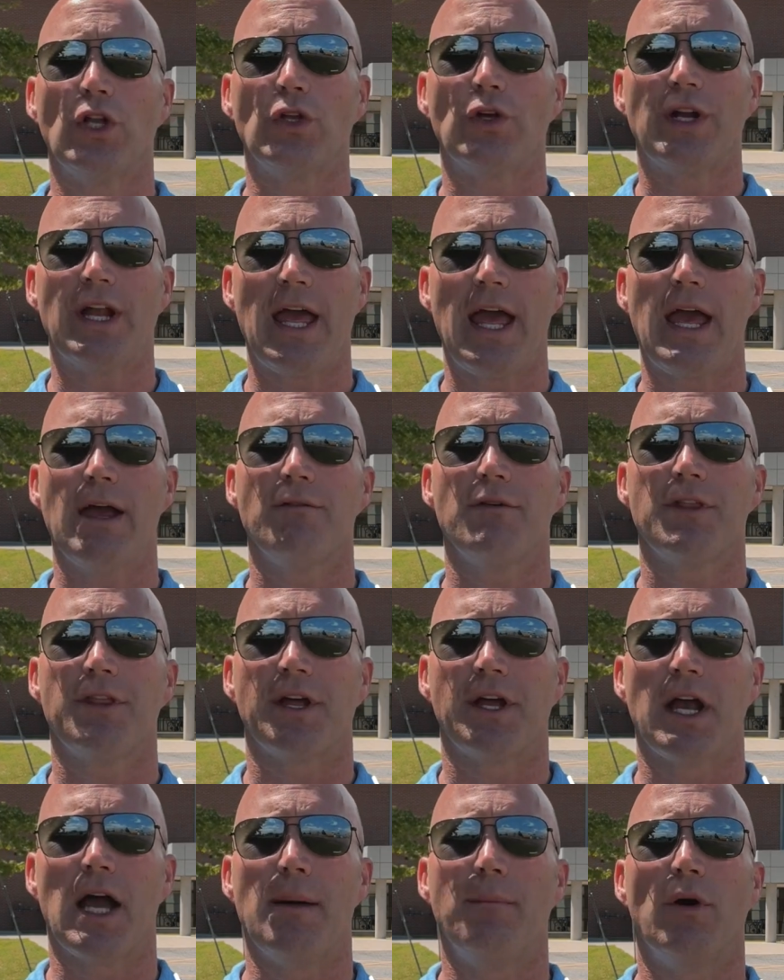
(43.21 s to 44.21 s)
to learn
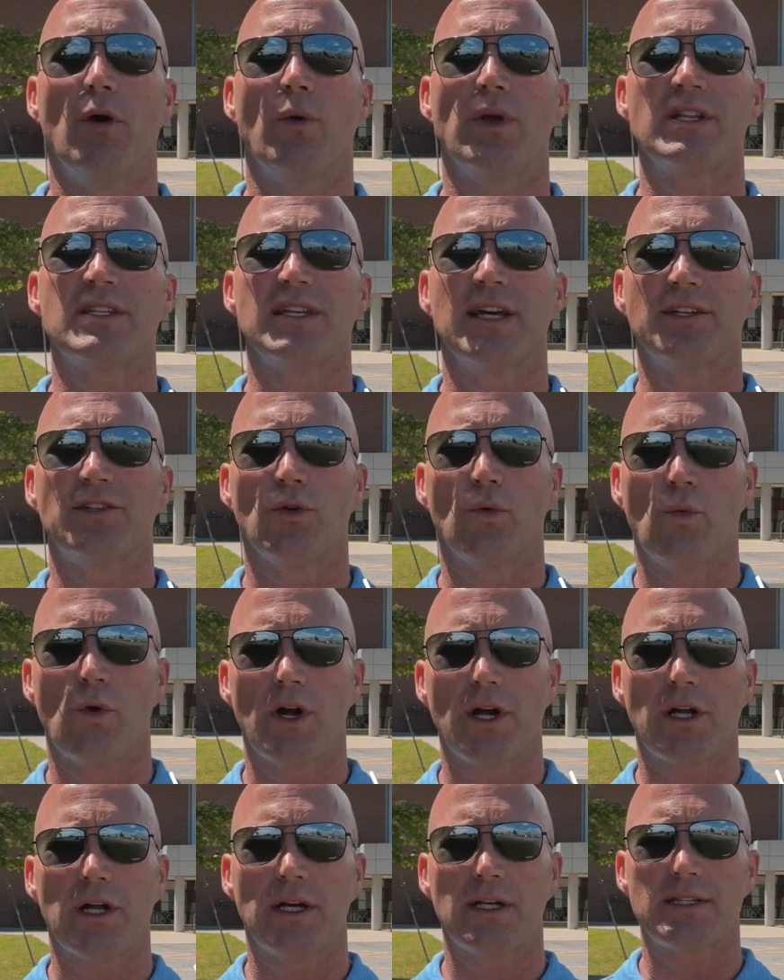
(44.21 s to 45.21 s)
everything about what it's like to
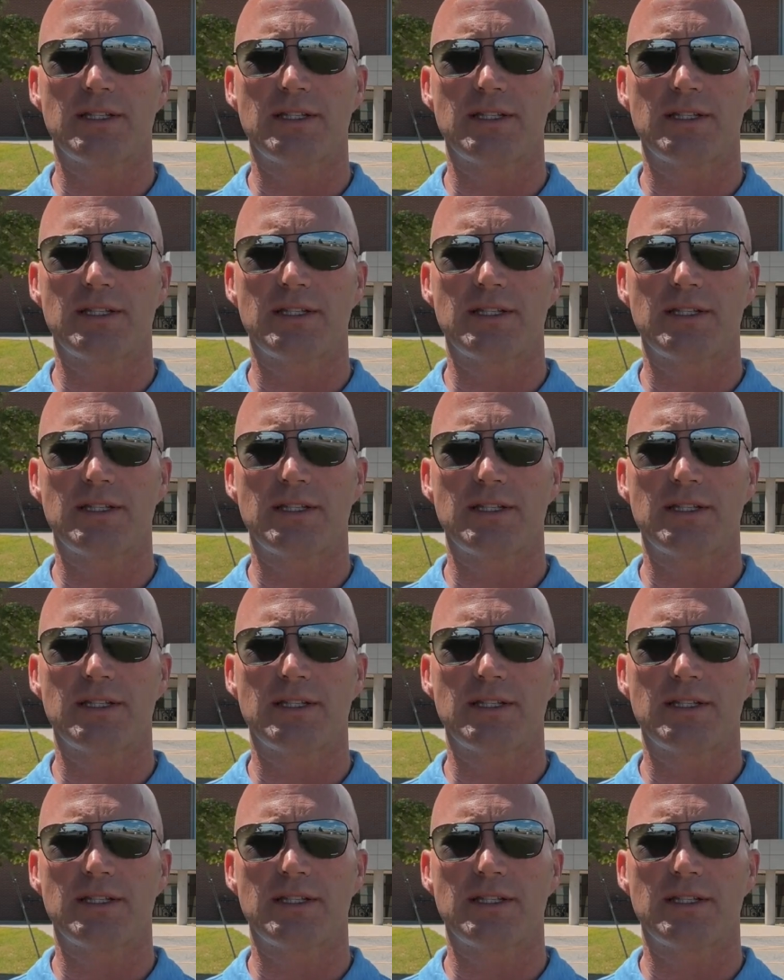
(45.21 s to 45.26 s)
work,